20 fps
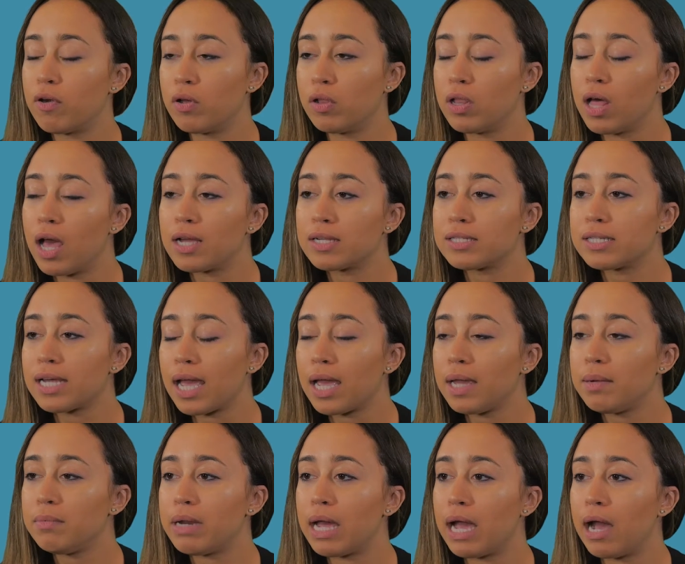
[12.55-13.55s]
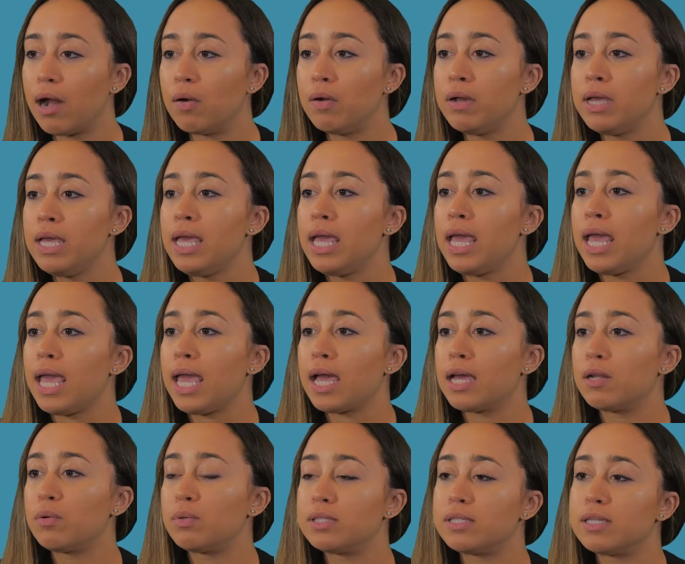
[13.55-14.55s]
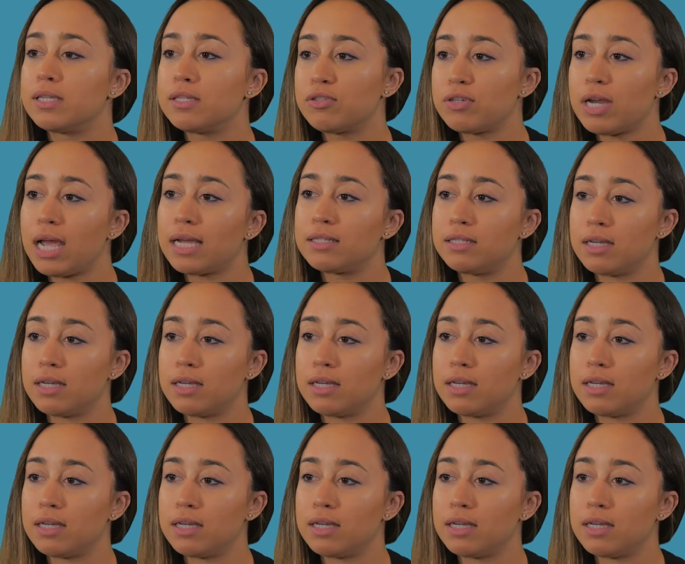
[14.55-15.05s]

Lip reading: a long time now, and what Systrack